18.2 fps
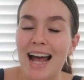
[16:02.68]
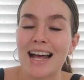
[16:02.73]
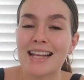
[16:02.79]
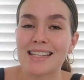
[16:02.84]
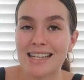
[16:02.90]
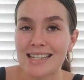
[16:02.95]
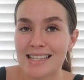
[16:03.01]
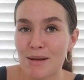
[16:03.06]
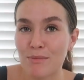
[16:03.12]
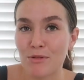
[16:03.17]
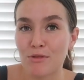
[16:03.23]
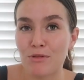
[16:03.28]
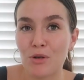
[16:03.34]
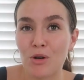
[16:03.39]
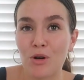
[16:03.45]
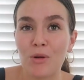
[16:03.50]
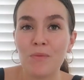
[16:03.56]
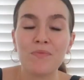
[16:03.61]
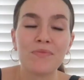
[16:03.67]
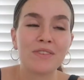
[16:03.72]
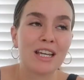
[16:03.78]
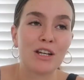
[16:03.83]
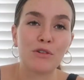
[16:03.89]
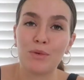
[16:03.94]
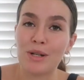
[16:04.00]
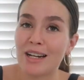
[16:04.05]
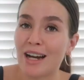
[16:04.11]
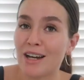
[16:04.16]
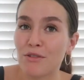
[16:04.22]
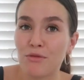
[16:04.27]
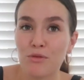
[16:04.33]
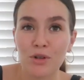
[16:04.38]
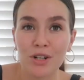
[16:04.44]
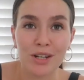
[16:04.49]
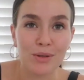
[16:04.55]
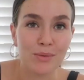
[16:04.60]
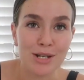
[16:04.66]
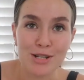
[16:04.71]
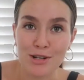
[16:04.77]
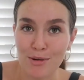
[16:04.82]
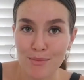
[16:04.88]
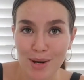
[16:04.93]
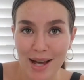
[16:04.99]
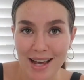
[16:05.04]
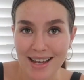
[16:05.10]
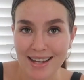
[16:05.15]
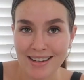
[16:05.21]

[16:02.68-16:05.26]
as I said before, if we can't afford it, we don't buy